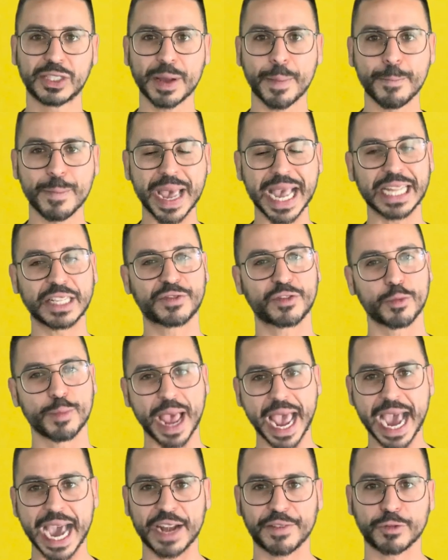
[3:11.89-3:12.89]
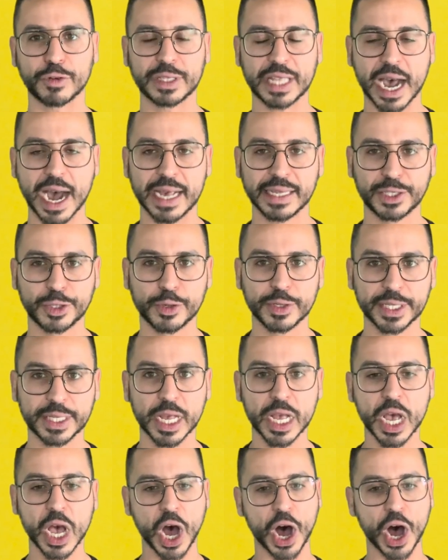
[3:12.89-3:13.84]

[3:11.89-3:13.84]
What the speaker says: demand from advertisers.